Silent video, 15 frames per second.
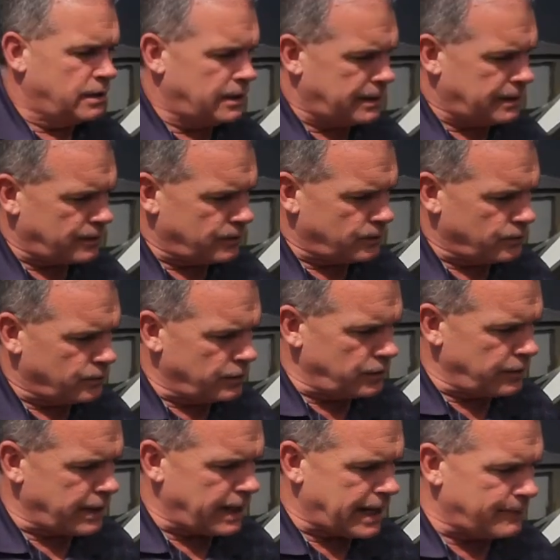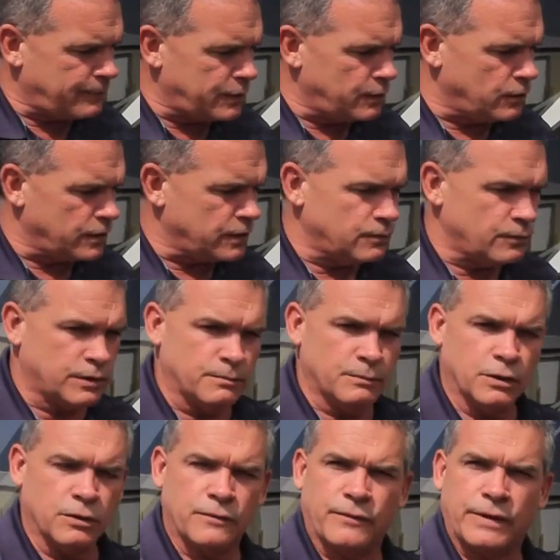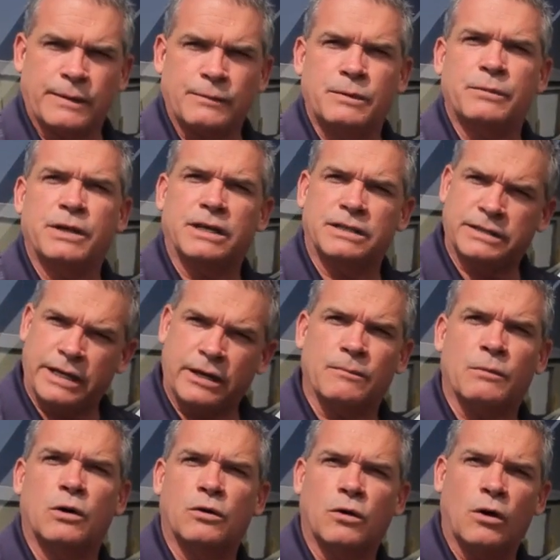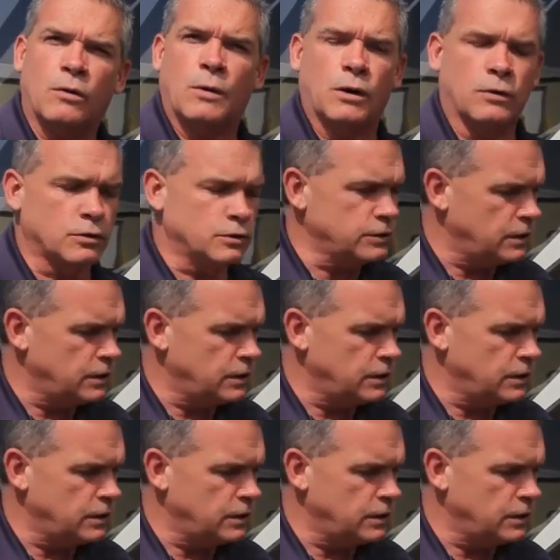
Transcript: Really happy working with the Miller family because they are motorhome owners.